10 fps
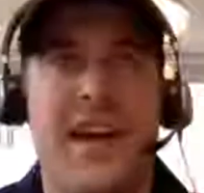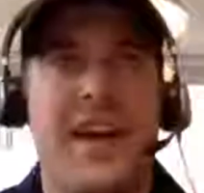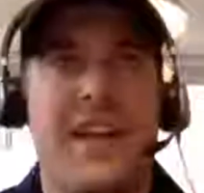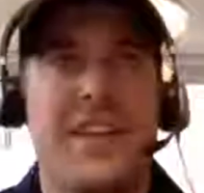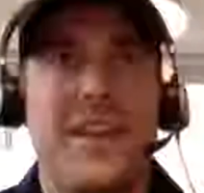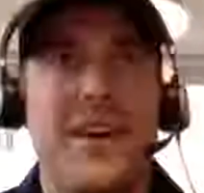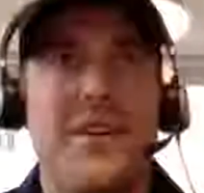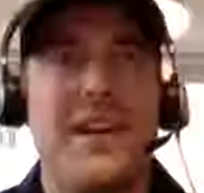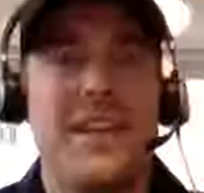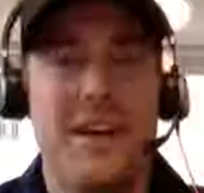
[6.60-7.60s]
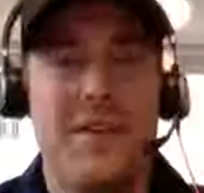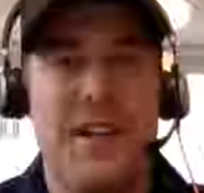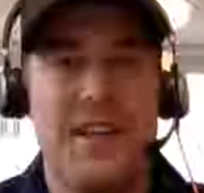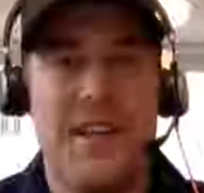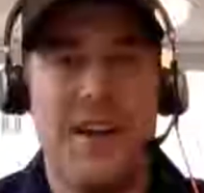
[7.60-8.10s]
Hello, hello,
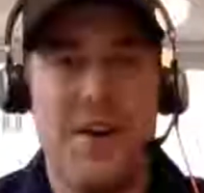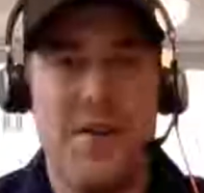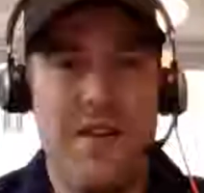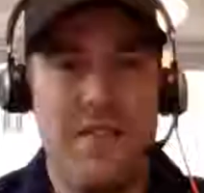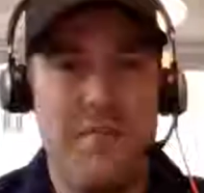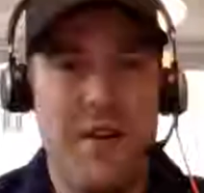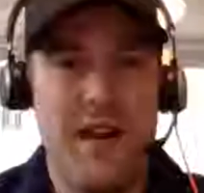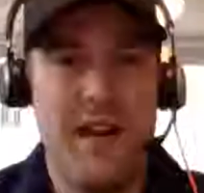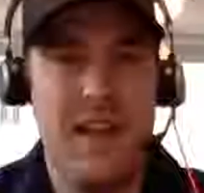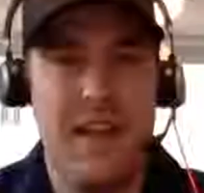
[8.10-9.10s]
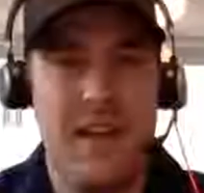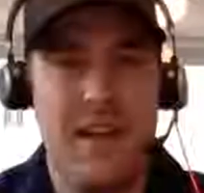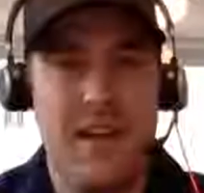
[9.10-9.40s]
hello, everybody.